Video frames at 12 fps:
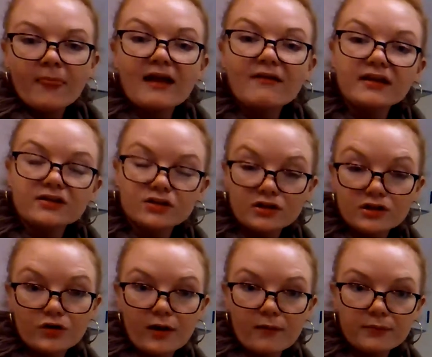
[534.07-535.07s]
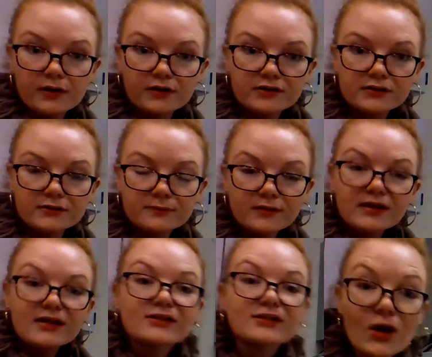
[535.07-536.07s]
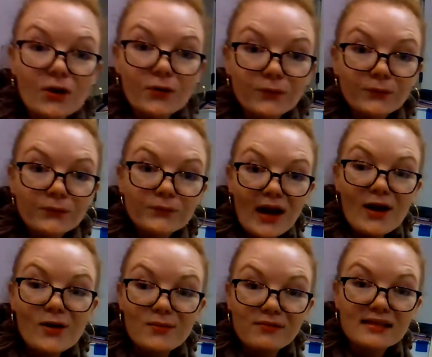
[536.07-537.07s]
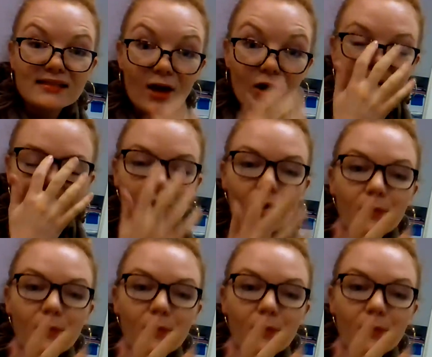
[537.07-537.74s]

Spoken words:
And these are your numbers. So I hope this helps.